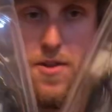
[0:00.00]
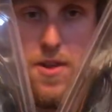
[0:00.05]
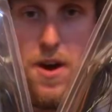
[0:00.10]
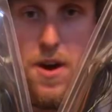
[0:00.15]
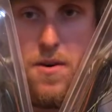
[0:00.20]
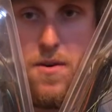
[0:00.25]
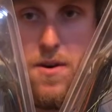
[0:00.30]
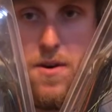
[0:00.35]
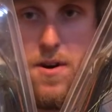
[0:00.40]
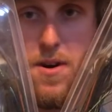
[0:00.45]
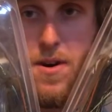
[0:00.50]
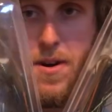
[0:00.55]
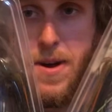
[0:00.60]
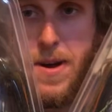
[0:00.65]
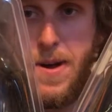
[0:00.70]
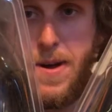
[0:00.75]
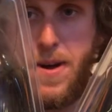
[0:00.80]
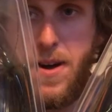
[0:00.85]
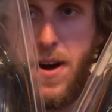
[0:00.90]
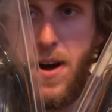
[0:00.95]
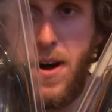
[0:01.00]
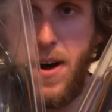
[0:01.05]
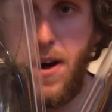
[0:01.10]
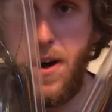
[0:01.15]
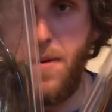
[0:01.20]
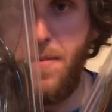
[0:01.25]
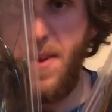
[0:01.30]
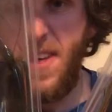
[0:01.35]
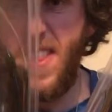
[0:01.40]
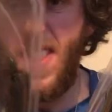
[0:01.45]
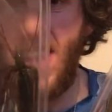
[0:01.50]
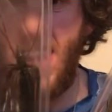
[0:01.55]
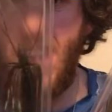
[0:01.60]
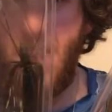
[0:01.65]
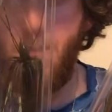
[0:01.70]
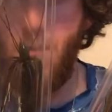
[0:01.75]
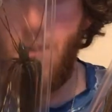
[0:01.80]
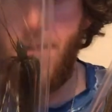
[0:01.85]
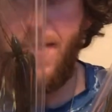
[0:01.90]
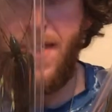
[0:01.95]
though, and these
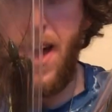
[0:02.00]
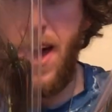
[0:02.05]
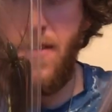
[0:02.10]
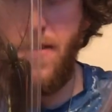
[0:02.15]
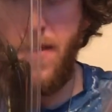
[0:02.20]
ones have